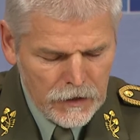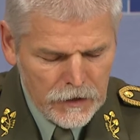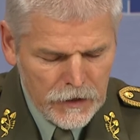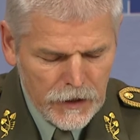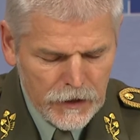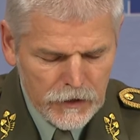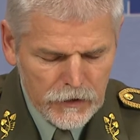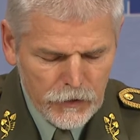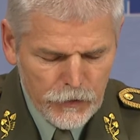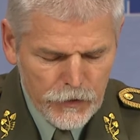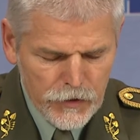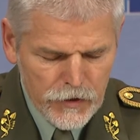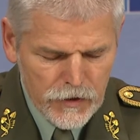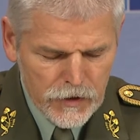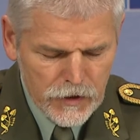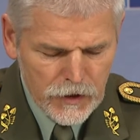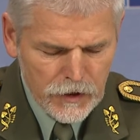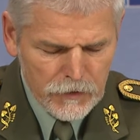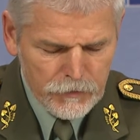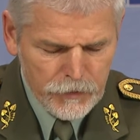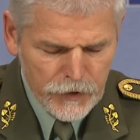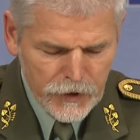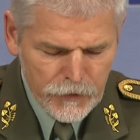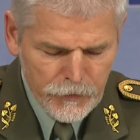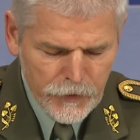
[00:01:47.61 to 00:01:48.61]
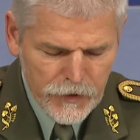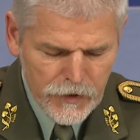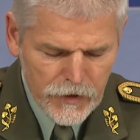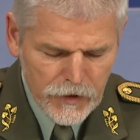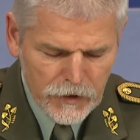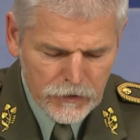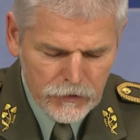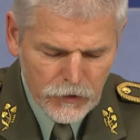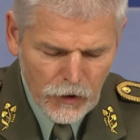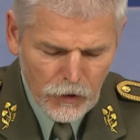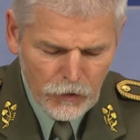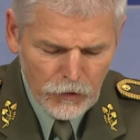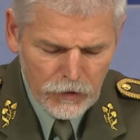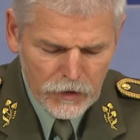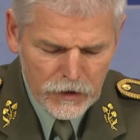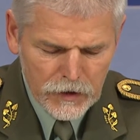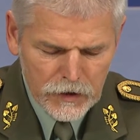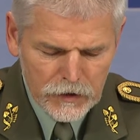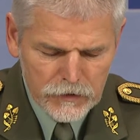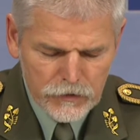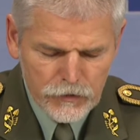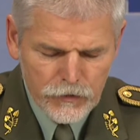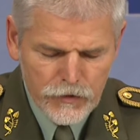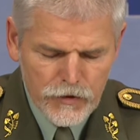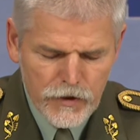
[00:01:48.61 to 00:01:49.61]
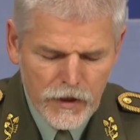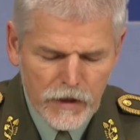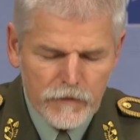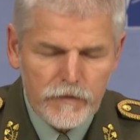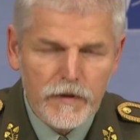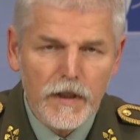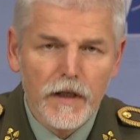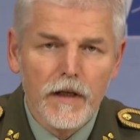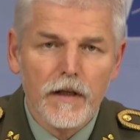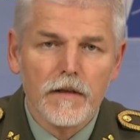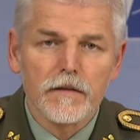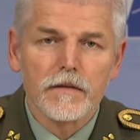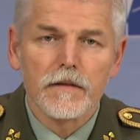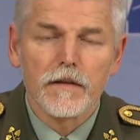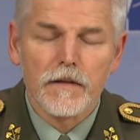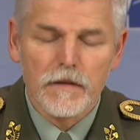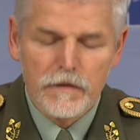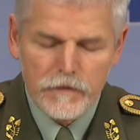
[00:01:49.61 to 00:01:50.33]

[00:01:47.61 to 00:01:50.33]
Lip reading: NATO's purpose and role to safeguard